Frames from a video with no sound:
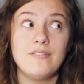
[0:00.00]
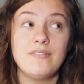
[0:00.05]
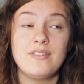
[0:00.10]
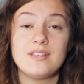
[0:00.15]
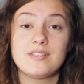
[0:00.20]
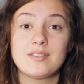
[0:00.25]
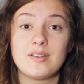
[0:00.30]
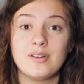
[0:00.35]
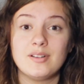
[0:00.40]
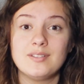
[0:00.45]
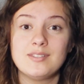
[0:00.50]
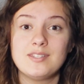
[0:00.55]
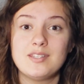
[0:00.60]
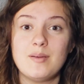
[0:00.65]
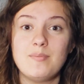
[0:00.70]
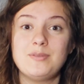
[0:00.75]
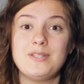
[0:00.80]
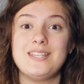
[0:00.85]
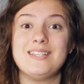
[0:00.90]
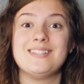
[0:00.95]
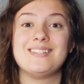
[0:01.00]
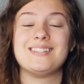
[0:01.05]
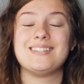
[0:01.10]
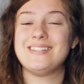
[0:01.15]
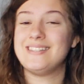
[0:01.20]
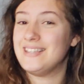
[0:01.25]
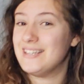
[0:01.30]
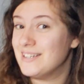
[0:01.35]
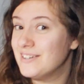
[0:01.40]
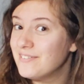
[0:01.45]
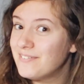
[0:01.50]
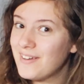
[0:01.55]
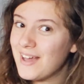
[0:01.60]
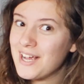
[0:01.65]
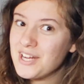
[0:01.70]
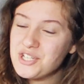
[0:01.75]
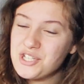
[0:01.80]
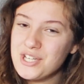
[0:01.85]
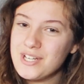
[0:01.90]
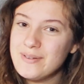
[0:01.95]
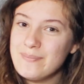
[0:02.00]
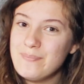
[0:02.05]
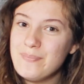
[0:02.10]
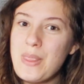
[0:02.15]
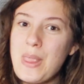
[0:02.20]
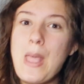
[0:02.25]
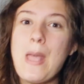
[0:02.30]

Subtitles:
of this concept is scene fashion,